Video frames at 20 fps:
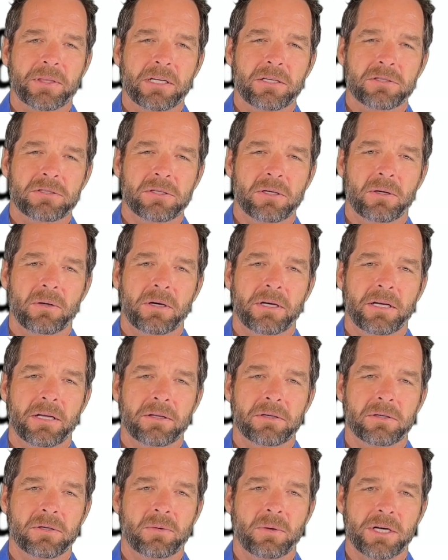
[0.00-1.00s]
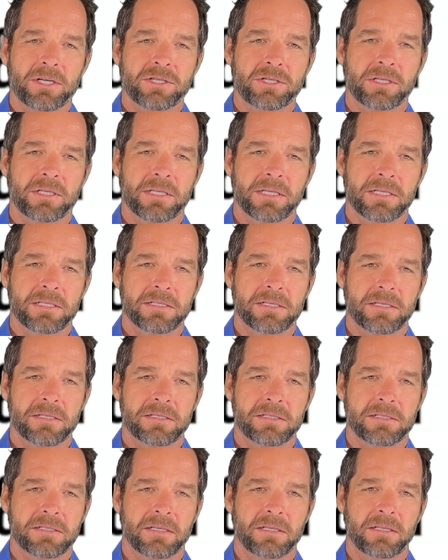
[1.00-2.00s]
So another question
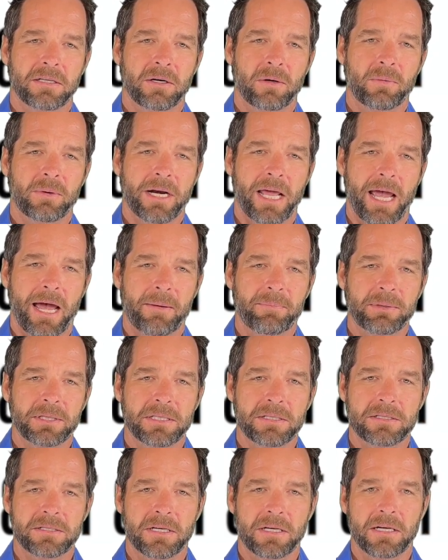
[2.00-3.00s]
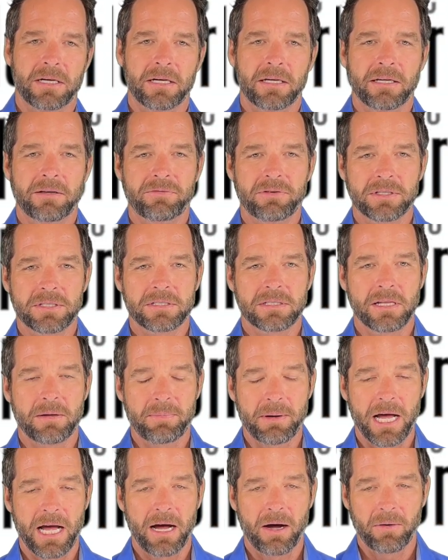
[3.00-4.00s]
is you know, what happens if you
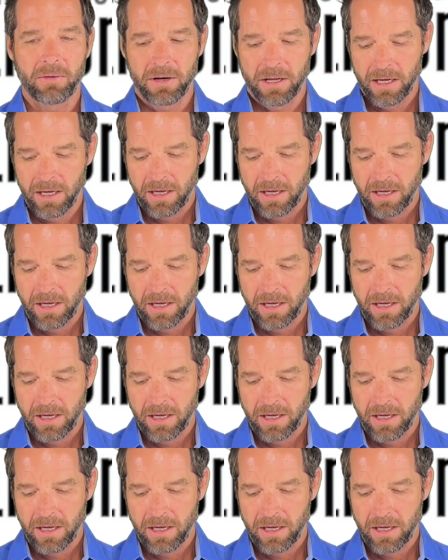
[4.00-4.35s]
slip out